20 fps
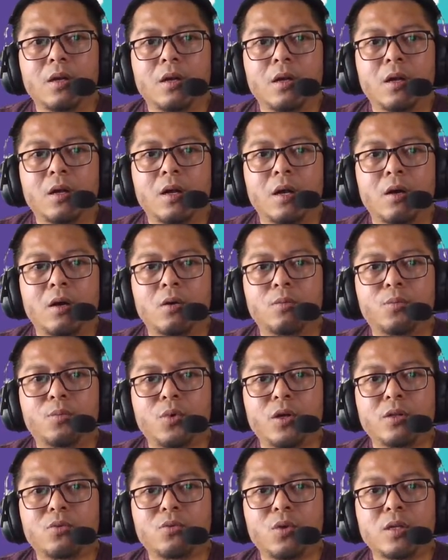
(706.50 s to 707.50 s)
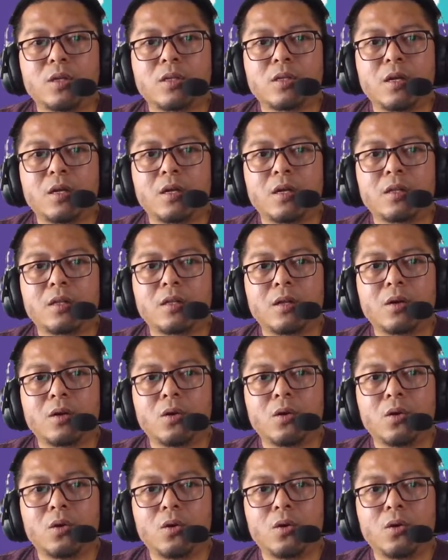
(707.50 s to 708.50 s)
Our brain translates
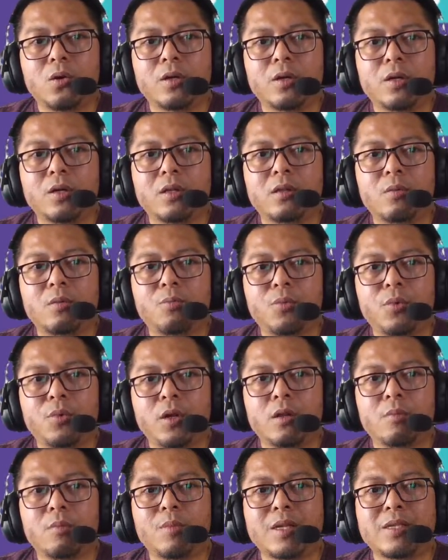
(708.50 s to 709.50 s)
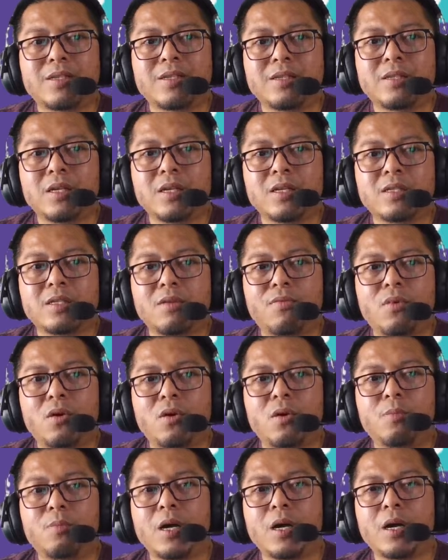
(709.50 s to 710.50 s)
or interpret messages
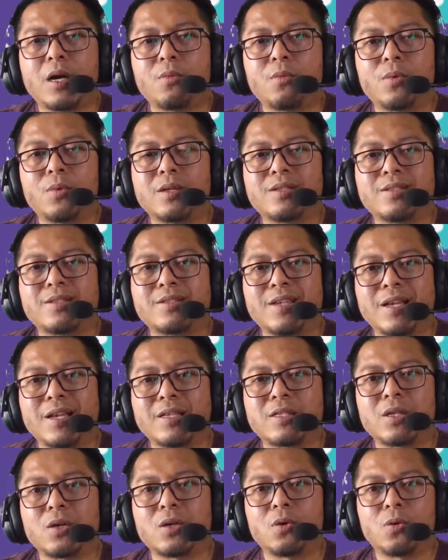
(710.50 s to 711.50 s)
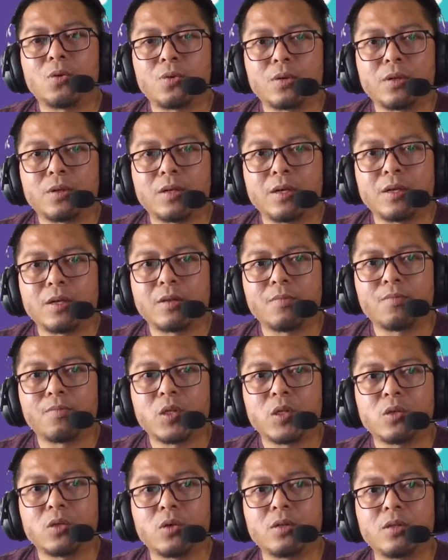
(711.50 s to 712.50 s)
from our sense organ.
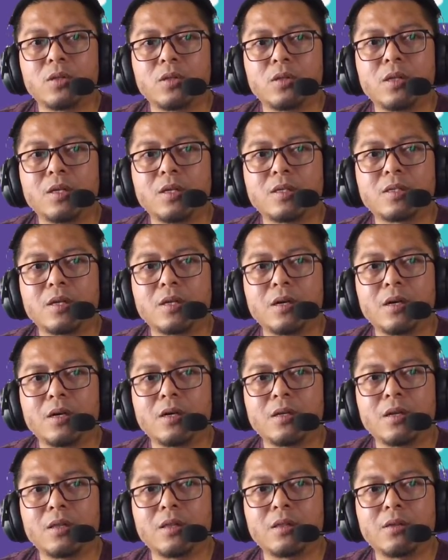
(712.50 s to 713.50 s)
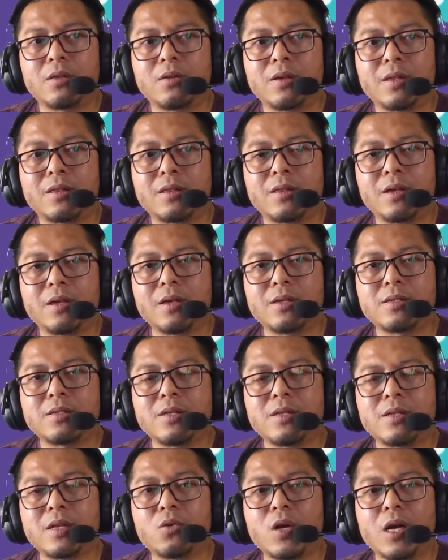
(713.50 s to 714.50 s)
So these are the three things
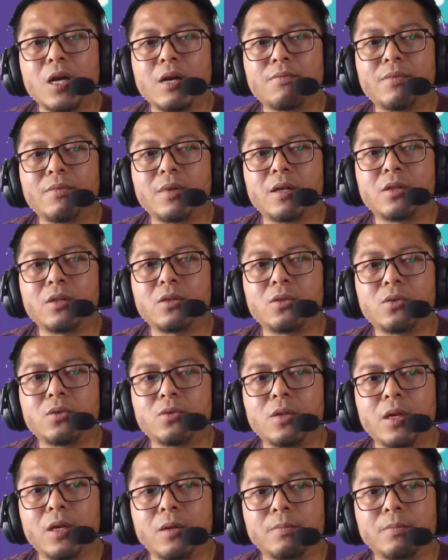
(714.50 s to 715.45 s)
that you have learned today.